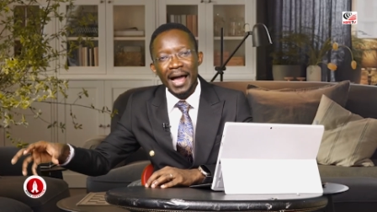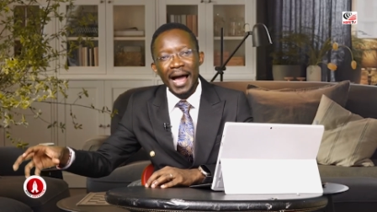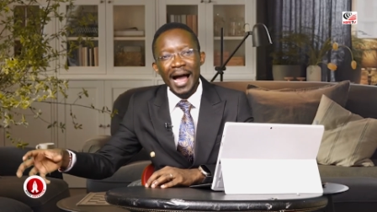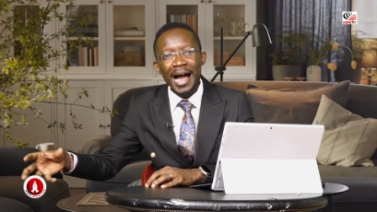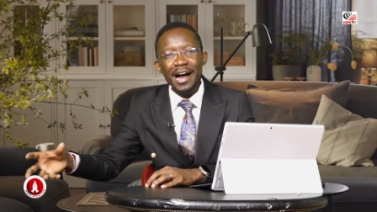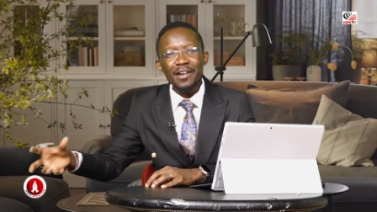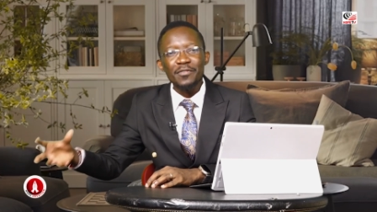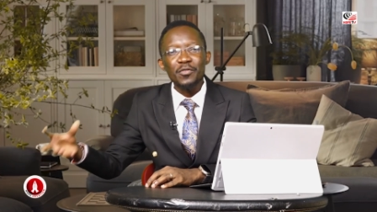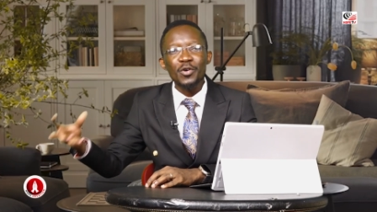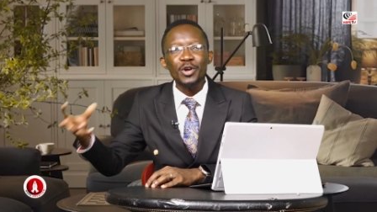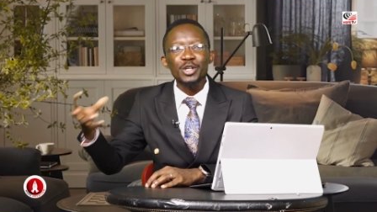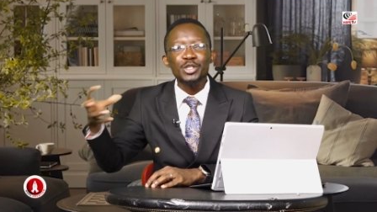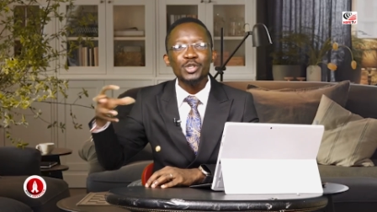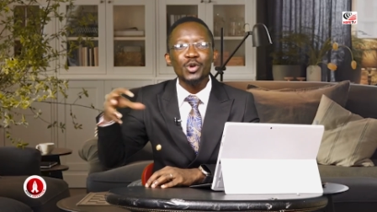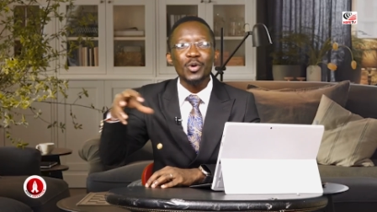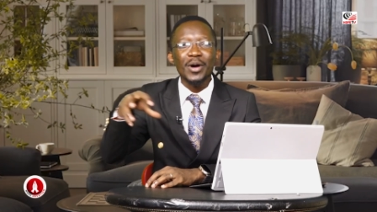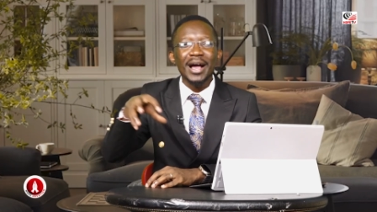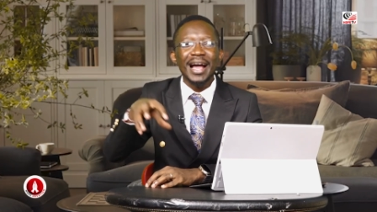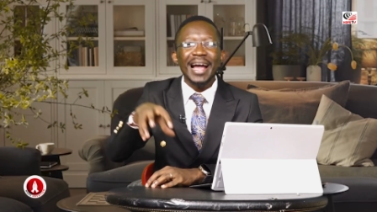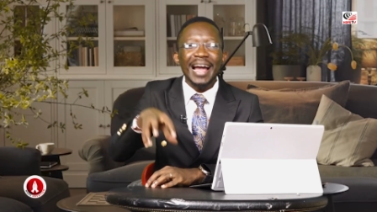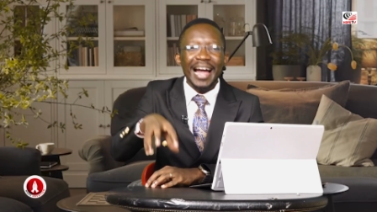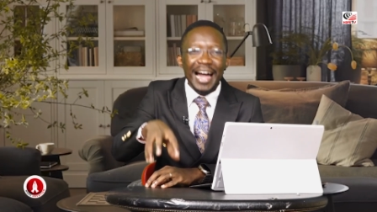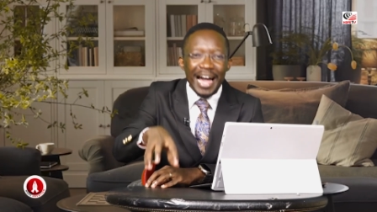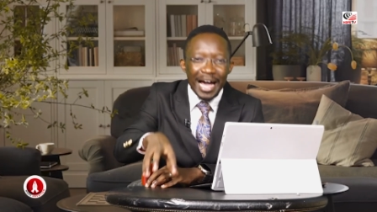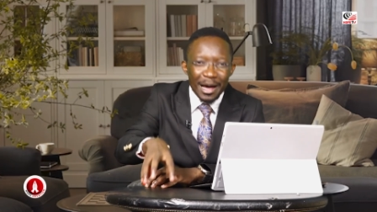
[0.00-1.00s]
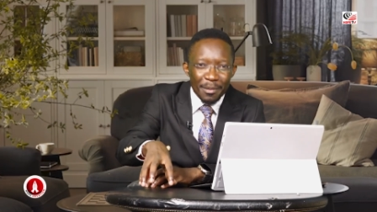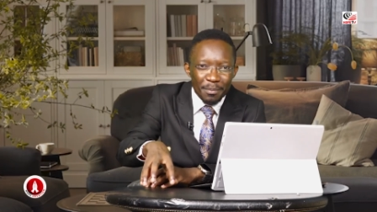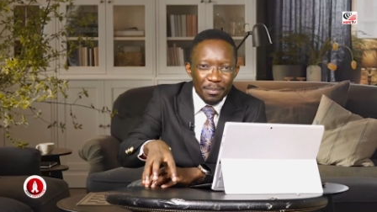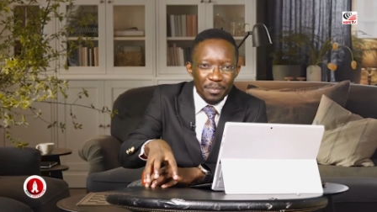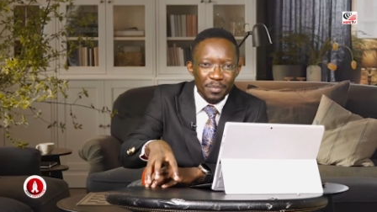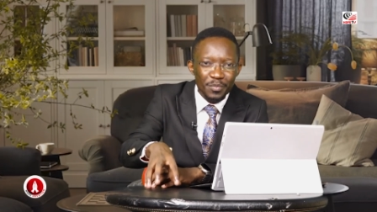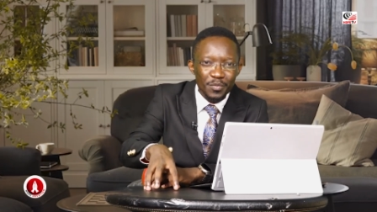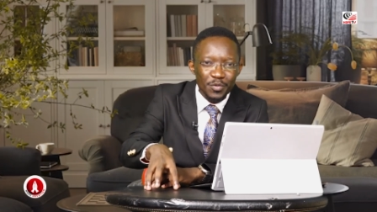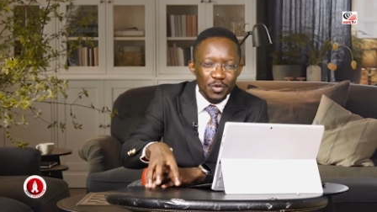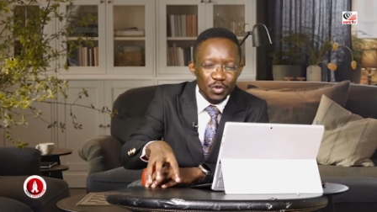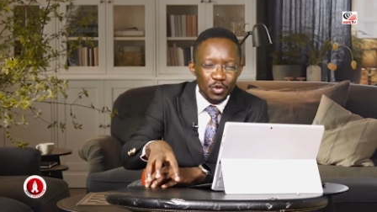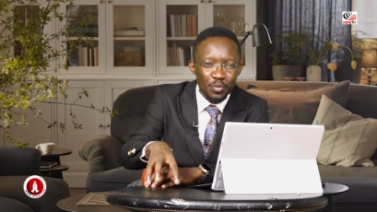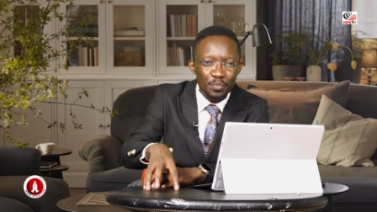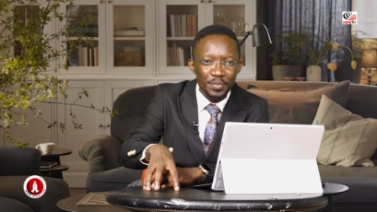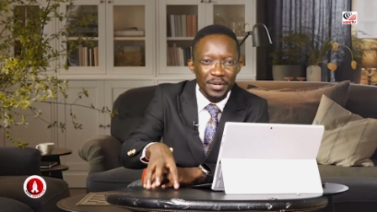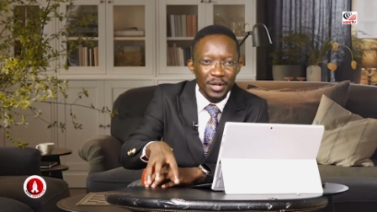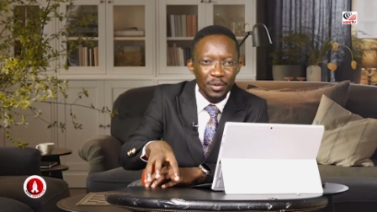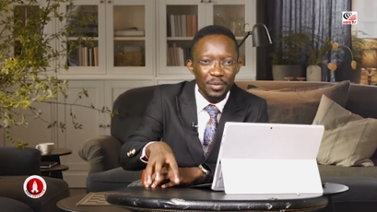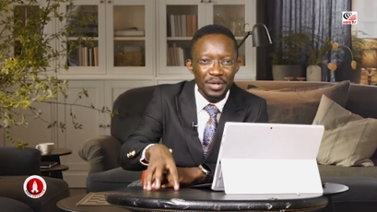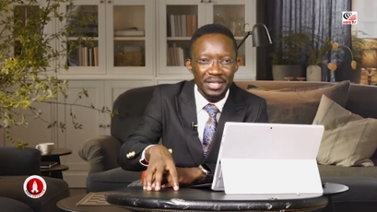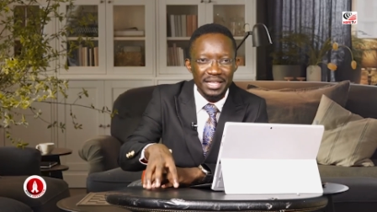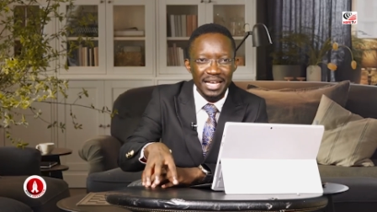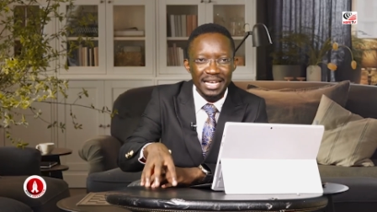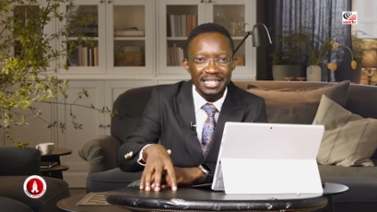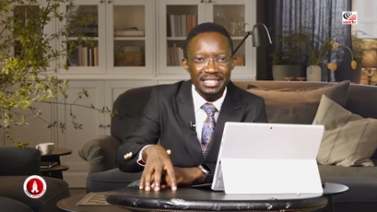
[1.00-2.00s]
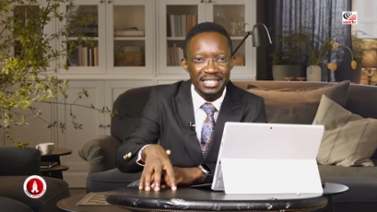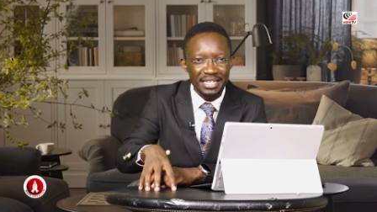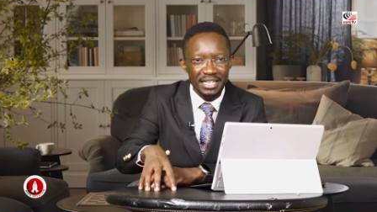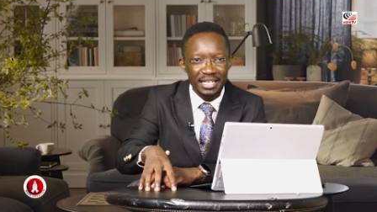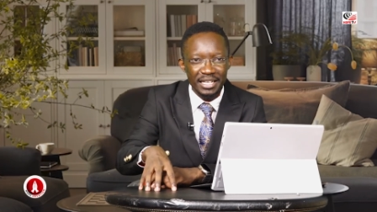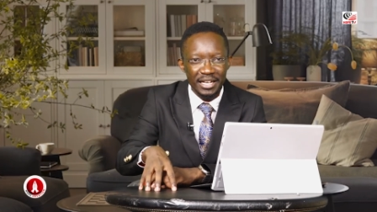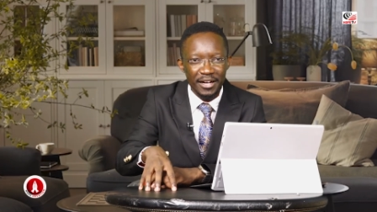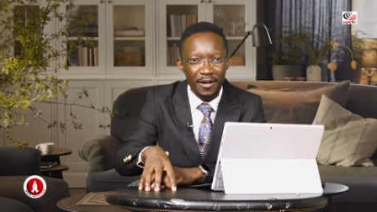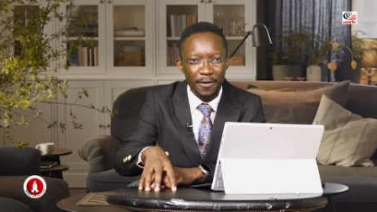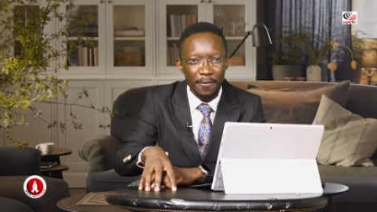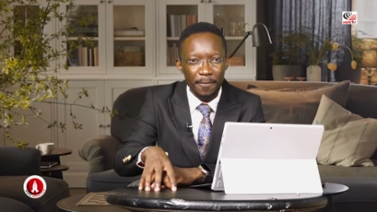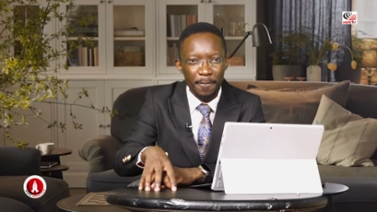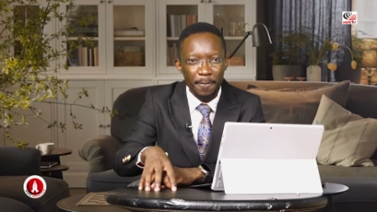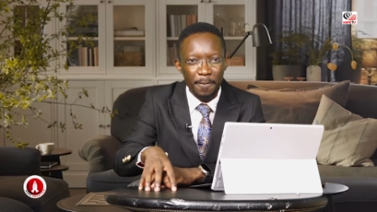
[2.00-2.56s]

have also come to be with us here